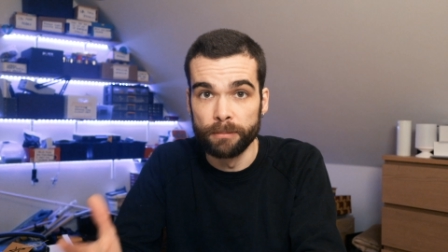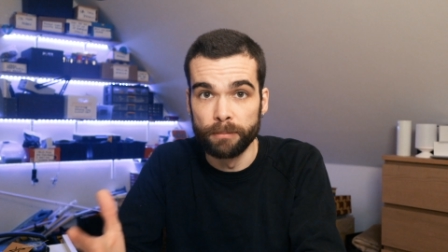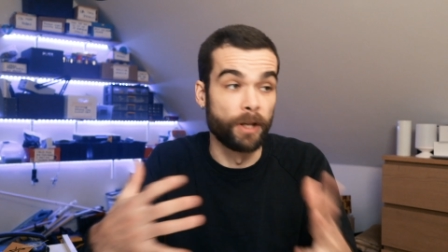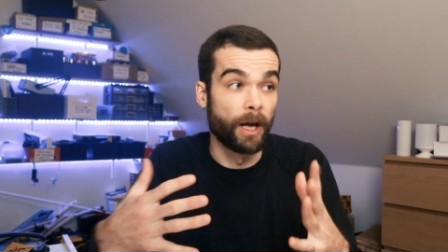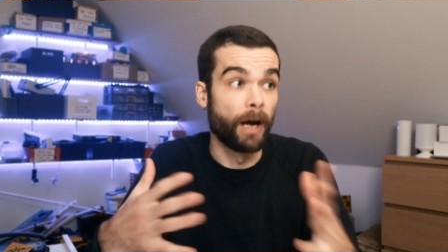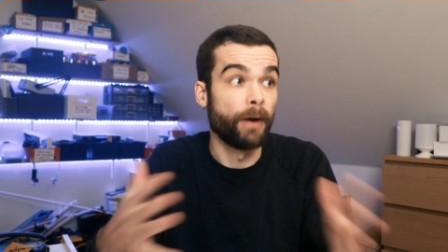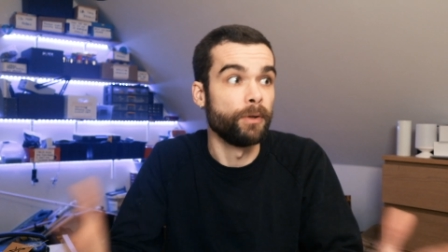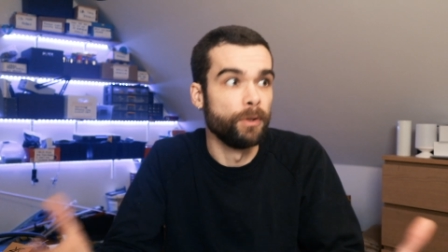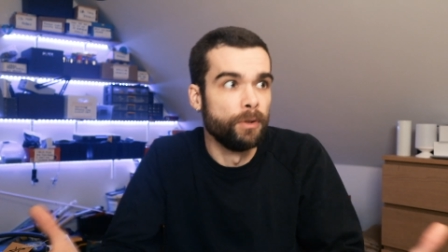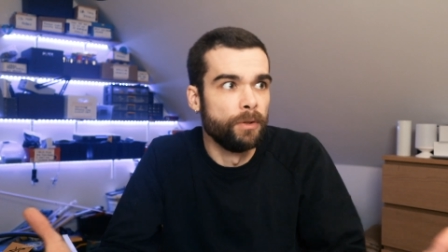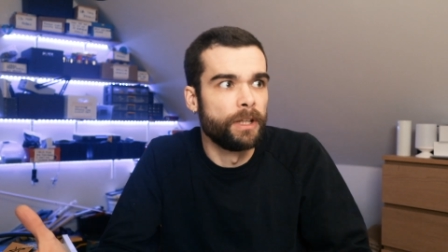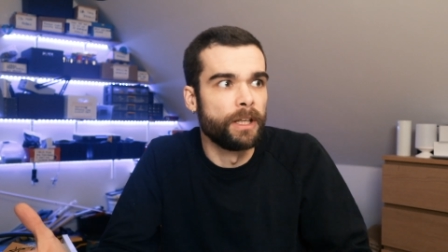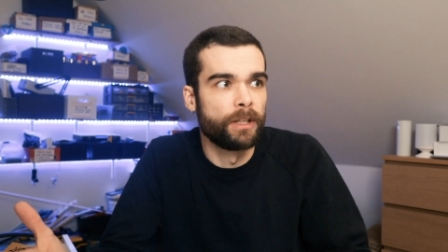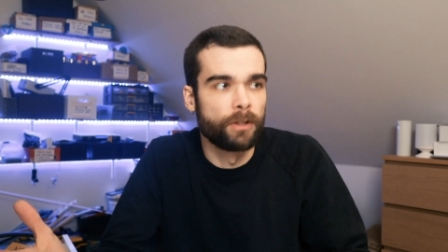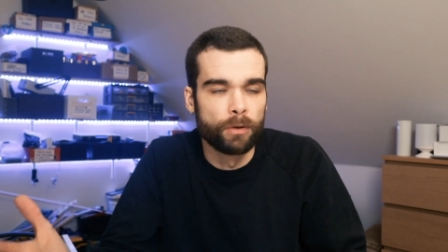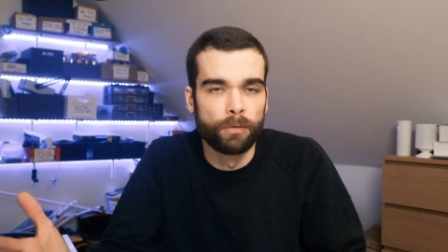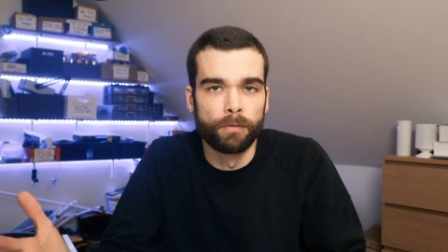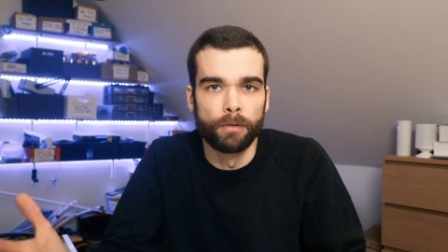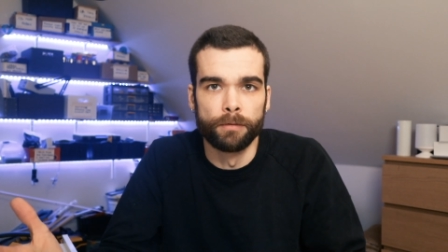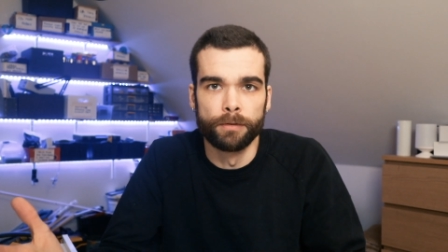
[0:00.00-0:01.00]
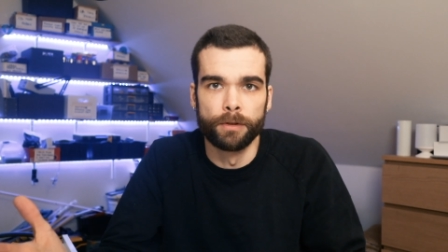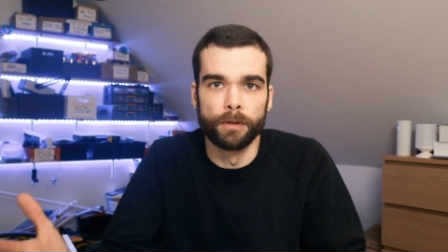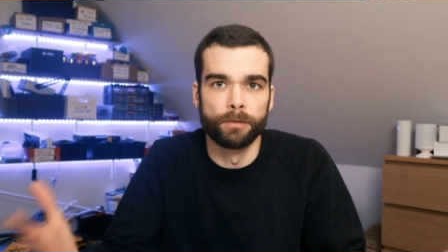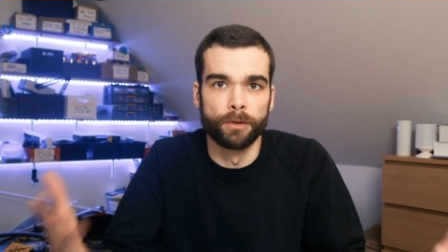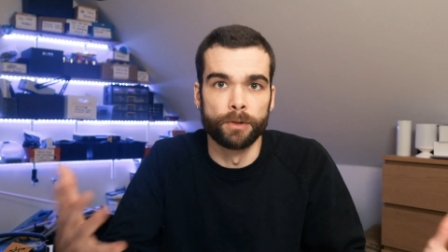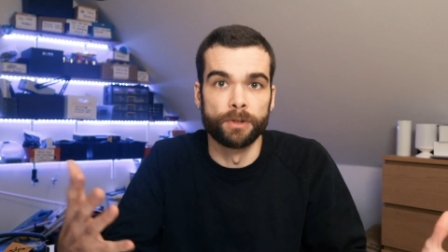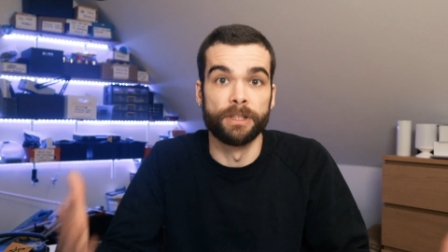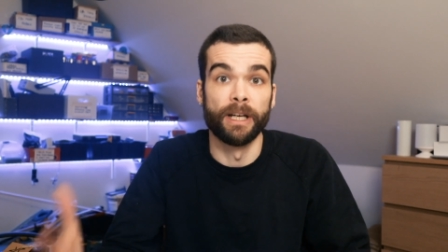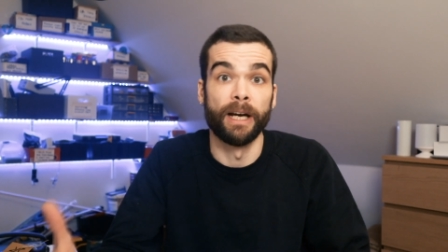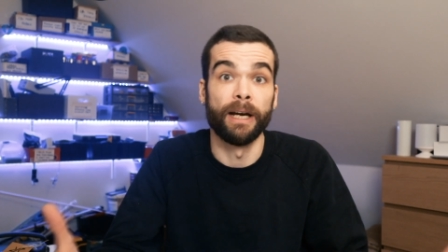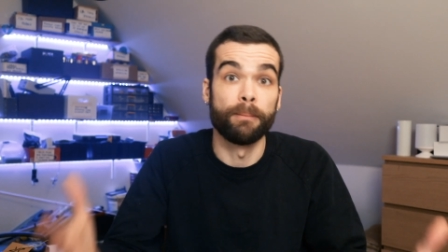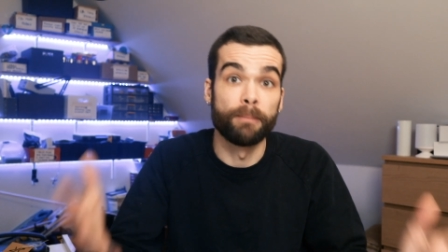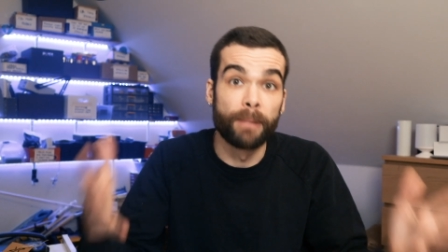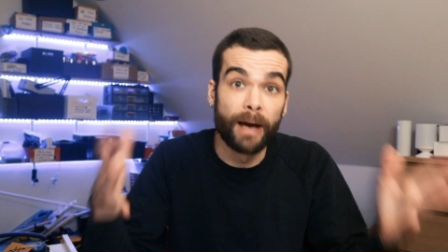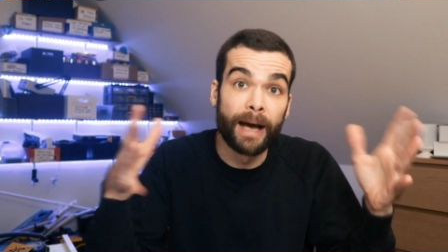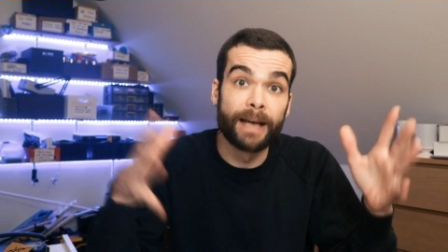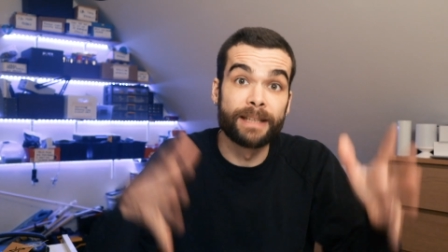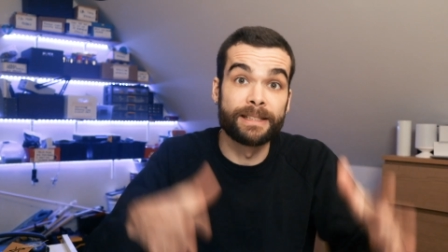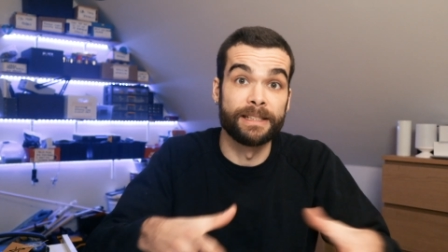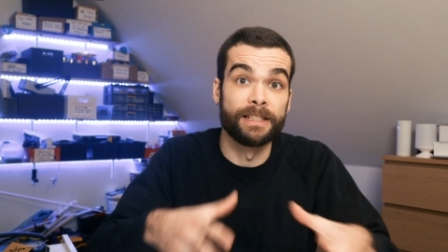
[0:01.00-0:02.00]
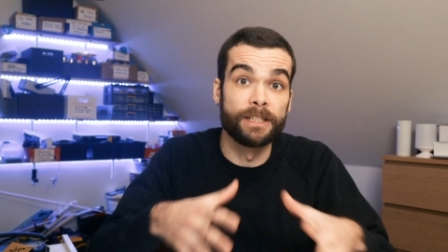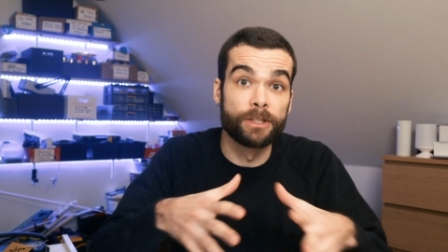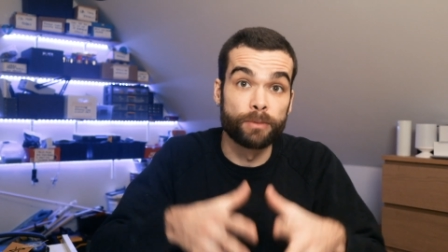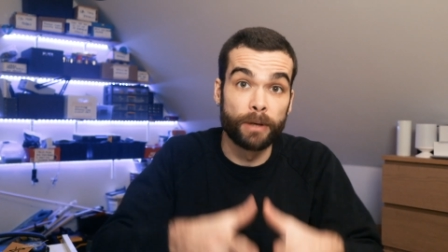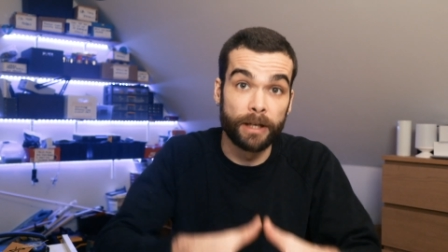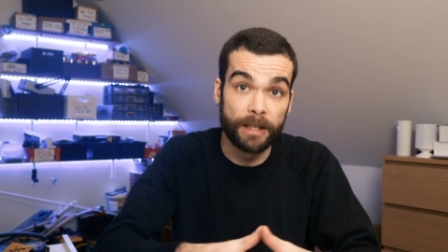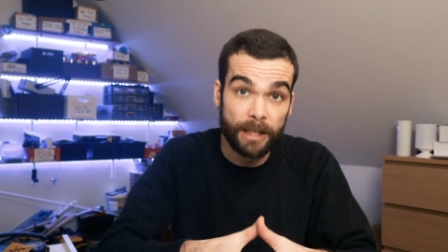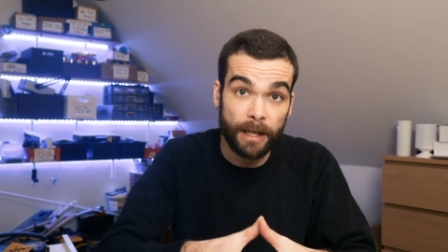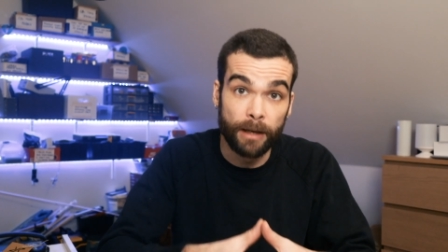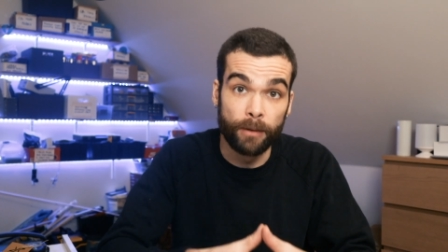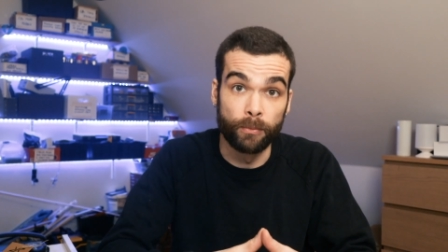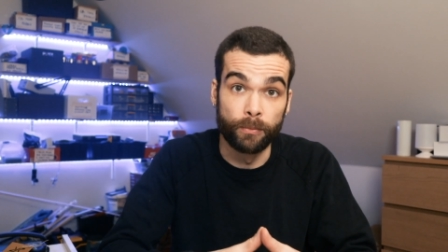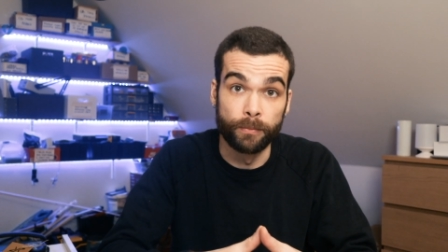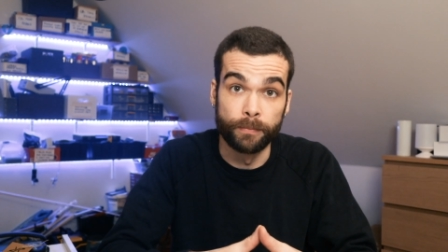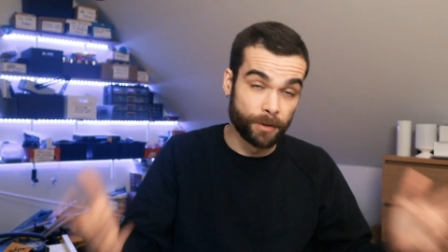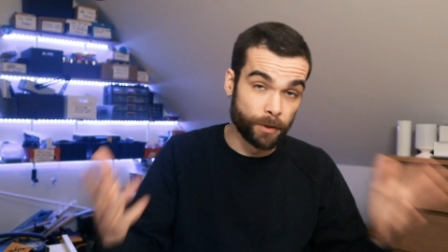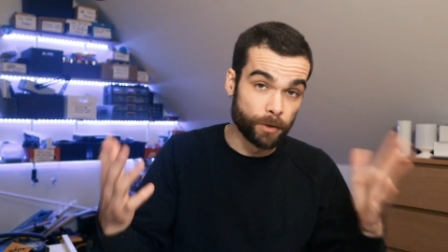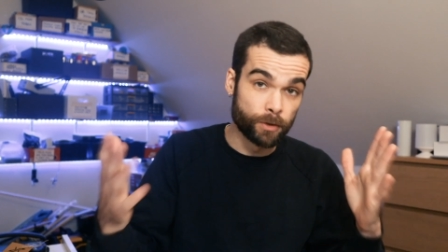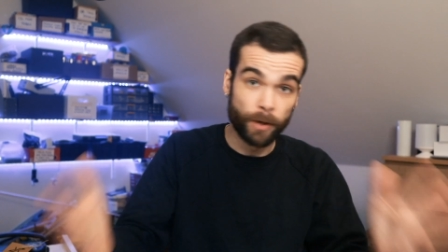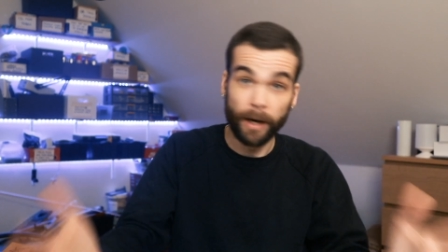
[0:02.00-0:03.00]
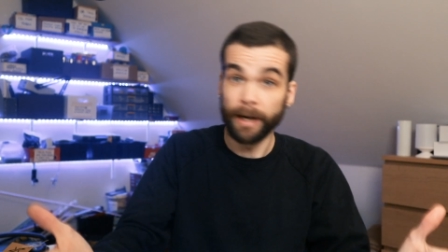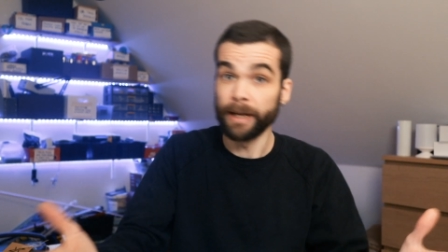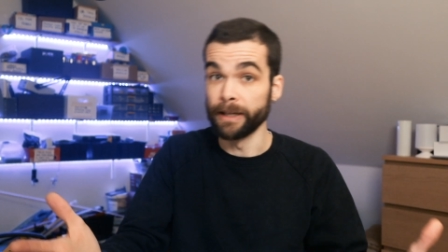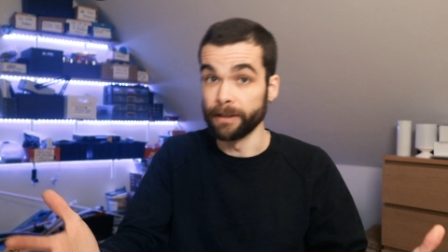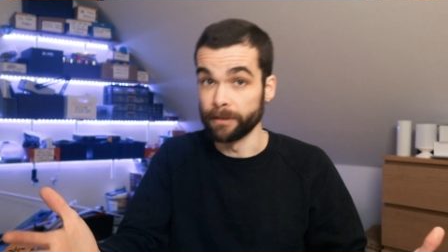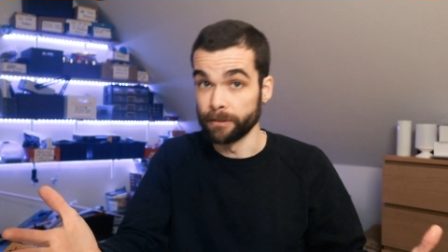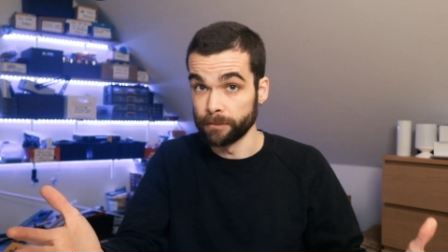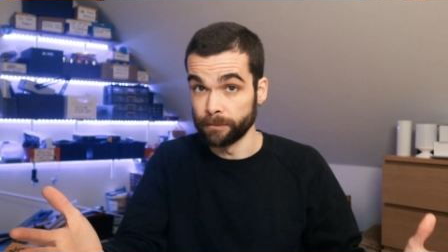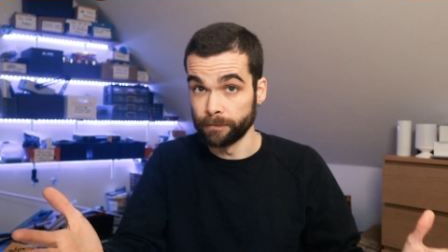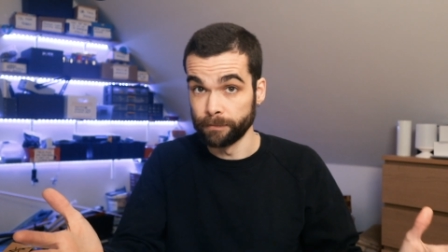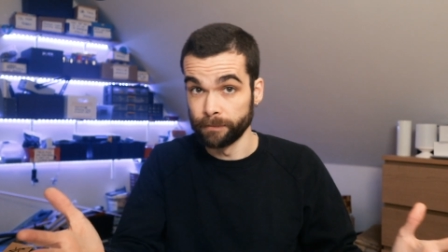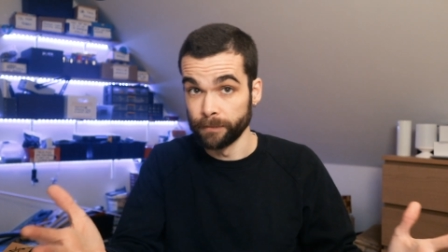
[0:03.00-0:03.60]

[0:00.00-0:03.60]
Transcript: but how do you get an overview of your time as it is right now? You track it.